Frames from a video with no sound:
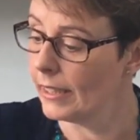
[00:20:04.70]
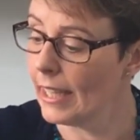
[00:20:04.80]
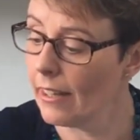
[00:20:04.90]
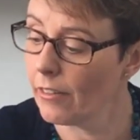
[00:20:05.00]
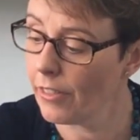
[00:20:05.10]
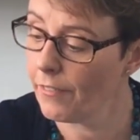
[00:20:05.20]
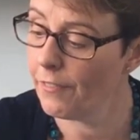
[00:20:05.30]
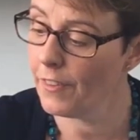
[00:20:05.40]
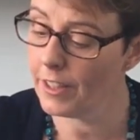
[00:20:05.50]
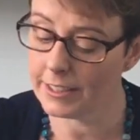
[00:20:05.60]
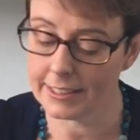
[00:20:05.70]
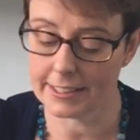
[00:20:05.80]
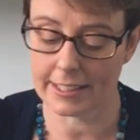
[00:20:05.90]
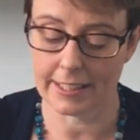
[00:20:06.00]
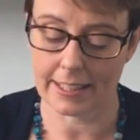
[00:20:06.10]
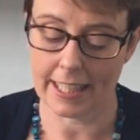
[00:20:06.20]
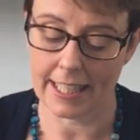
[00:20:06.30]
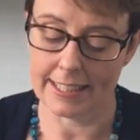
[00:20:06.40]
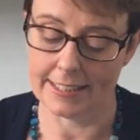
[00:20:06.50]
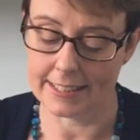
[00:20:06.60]
Now the first
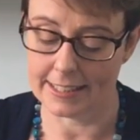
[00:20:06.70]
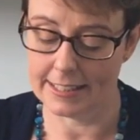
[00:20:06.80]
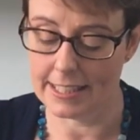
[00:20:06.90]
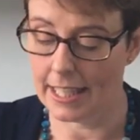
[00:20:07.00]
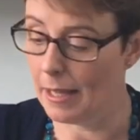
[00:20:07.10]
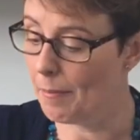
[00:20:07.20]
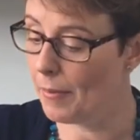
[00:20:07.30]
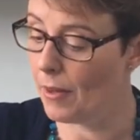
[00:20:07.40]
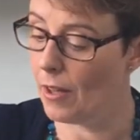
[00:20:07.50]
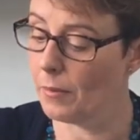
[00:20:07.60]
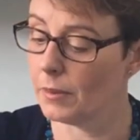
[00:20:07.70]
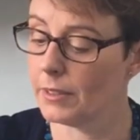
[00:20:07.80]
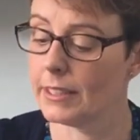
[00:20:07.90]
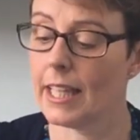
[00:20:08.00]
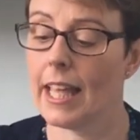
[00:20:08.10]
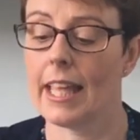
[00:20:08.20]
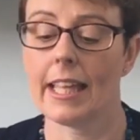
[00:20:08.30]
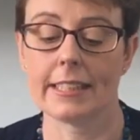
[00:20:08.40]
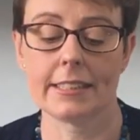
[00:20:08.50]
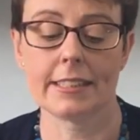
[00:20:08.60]
hint and tip I will say
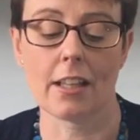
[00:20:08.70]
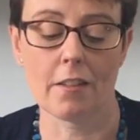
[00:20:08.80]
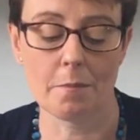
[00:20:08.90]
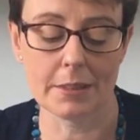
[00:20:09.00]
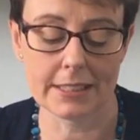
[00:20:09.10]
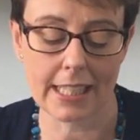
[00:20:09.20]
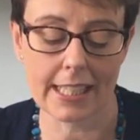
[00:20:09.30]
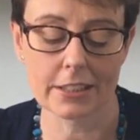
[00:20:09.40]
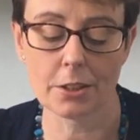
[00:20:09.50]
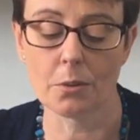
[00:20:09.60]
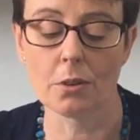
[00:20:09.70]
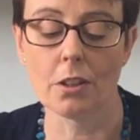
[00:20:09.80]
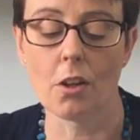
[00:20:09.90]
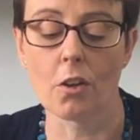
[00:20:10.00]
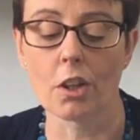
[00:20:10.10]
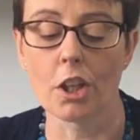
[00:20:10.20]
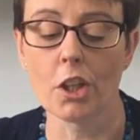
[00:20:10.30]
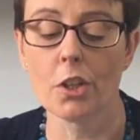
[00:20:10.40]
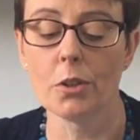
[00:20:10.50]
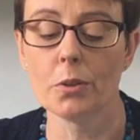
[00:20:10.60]
is, I've been saying to you all along,
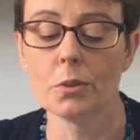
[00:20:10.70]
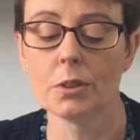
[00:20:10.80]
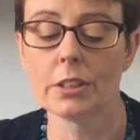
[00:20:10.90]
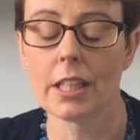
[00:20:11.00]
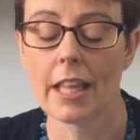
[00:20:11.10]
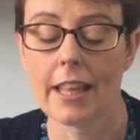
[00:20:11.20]
use